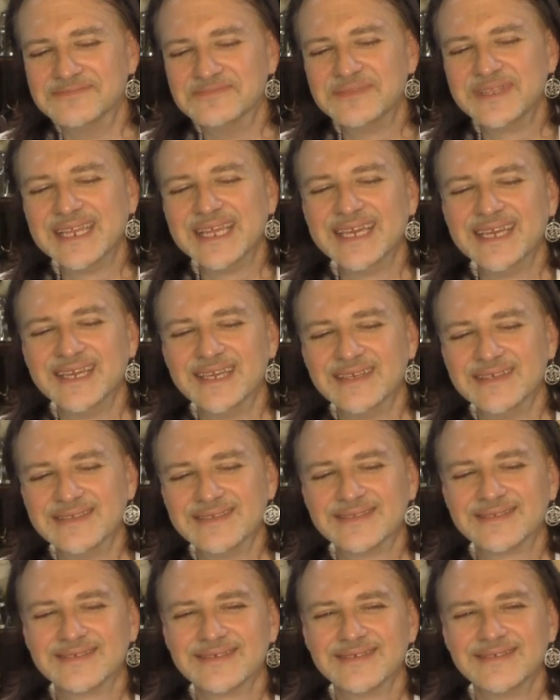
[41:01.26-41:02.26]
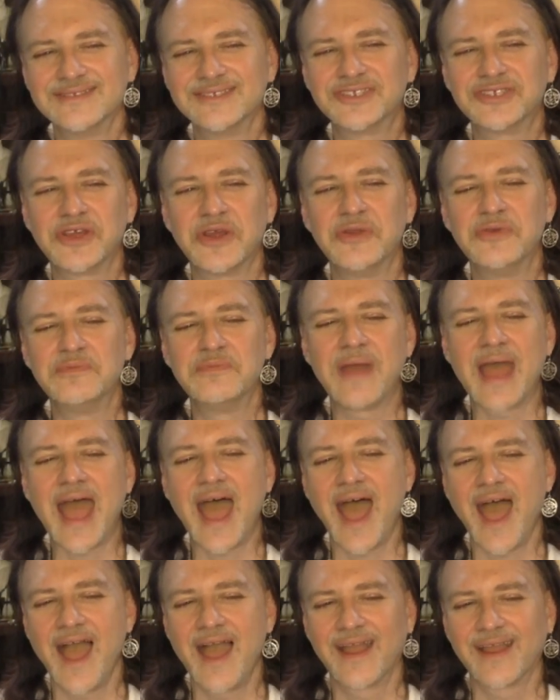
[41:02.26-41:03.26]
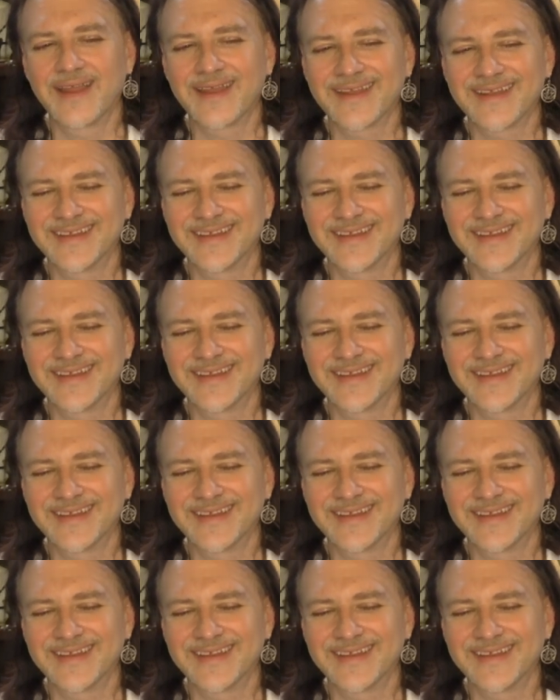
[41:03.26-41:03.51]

Please turn back.